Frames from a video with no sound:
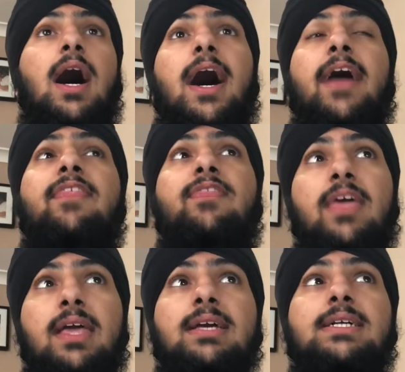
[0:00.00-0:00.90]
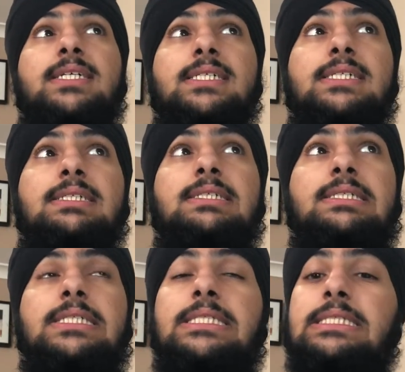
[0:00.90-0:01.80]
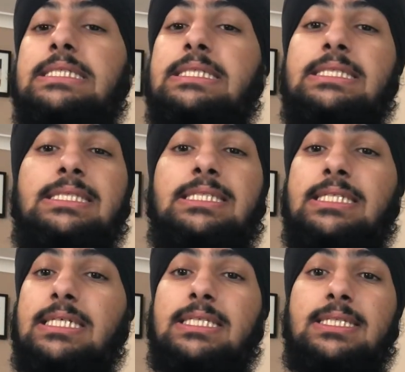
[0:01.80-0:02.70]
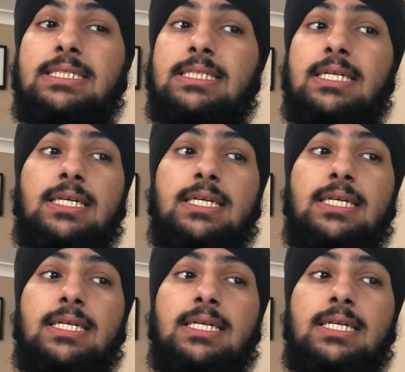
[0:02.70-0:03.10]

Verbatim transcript: I think it's just